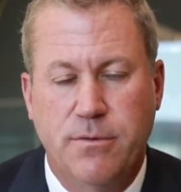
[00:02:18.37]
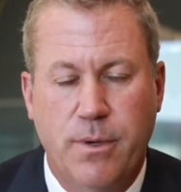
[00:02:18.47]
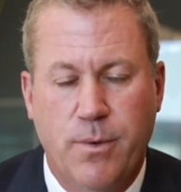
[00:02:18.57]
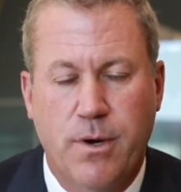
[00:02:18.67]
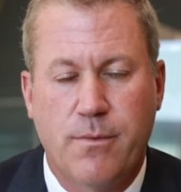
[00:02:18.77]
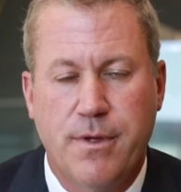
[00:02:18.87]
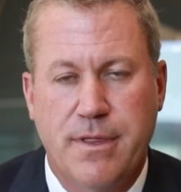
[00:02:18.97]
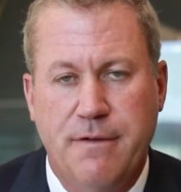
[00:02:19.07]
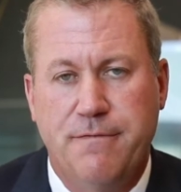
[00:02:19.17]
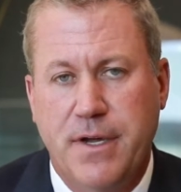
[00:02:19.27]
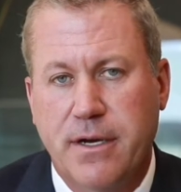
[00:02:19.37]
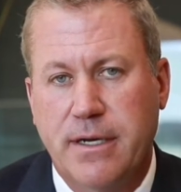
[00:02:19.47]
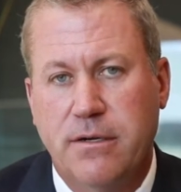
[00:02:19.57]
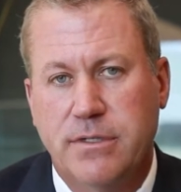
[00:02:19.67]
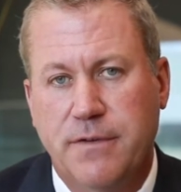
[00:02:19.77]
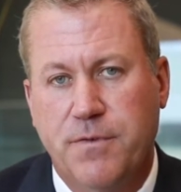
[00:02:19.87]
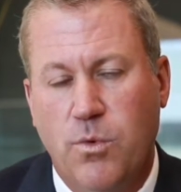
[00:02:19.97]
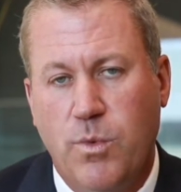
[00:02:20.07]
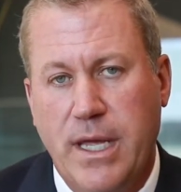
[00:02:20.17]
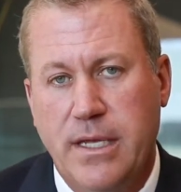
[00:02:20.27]
that we work with have figured out
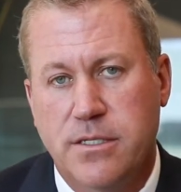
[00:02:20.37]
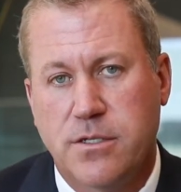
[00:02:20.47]
different ways